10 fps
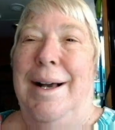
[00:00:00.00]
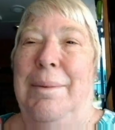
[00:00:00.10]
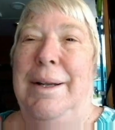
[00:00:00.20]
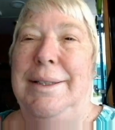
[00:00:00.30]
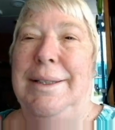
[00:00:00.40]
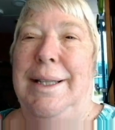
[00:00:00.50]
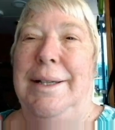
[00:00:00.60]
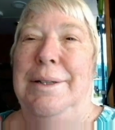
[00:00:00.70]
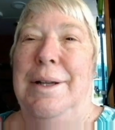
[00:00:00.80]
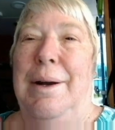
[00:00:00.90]
I wanted to
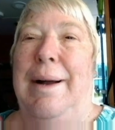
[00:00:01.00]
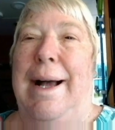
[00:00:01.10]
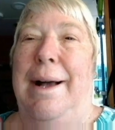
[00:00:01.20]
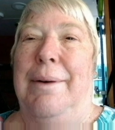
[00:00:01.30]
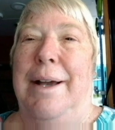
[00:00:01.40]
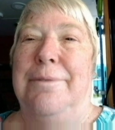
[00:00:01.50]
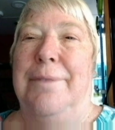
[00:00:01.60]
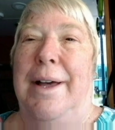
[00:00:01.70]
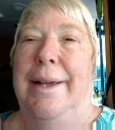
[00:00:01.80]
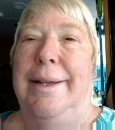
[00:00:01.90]
let you know how I
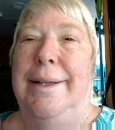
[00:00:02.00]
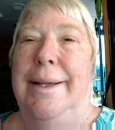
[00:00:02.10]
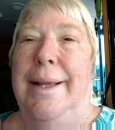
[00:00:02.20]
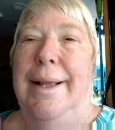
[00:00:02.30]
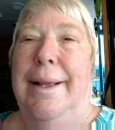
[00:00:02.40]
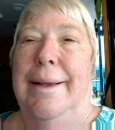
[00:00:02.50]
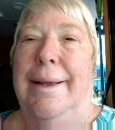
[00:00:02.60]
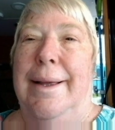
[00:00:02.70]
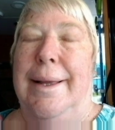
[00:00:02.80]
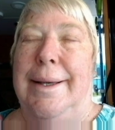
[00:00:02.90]
find
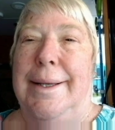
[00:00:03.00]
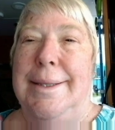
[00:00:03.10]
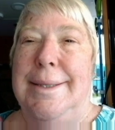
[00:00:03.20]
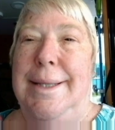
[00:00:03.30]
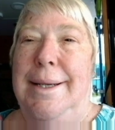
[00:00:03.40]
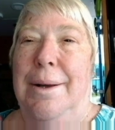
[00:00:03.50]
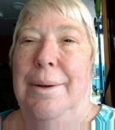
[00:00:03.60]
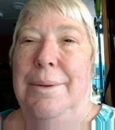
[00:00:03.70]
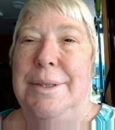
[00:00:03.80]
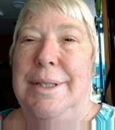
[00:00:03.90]

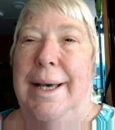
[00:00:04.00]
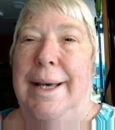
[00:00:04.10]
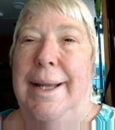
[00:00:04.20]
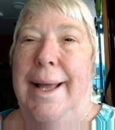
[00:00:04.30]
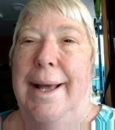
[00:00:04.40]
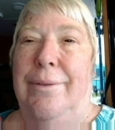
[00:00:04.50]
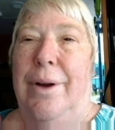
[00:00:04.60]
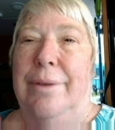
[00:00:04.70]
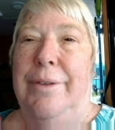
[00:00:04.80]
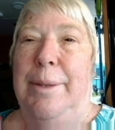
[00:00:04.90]
casinos that have
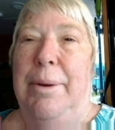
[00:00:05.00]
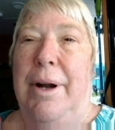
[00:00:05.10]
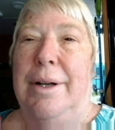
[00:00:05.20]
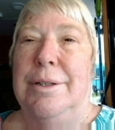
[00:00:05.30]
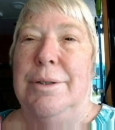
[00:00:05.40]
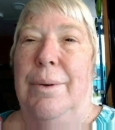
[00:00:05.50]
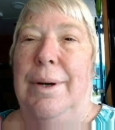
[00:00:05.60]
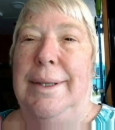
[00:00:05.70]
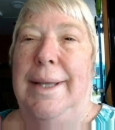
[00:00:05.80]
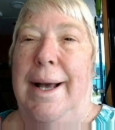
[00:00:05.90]
RV parks
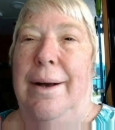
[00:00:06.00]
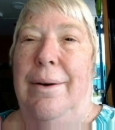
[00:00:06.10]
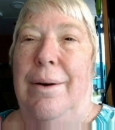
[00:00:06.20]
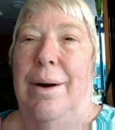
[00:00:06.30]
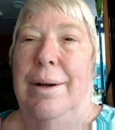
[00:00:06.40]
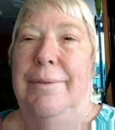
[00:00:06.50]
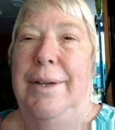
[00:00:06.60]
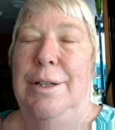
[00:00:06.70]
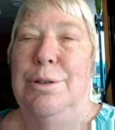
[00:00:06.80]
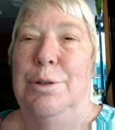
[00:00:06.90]
or allow
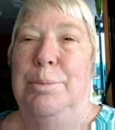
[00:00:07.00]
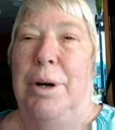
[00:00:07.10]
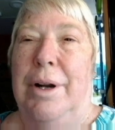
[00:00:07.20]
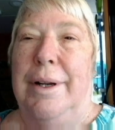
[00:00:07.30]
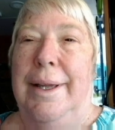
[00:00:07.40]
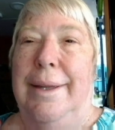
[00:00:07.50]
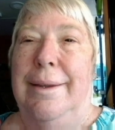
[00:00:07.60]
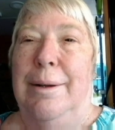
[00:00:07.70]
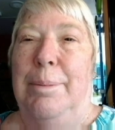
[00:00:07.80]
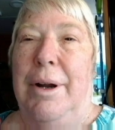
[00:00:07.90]
RVs to park in
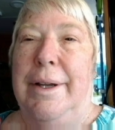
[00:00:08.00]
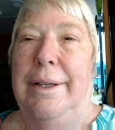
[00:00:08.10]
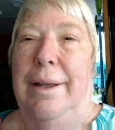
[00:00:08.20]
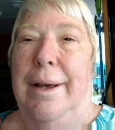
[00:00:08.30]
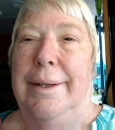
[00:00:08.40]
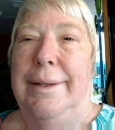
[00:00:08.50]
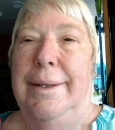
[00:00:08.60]
their parking lot.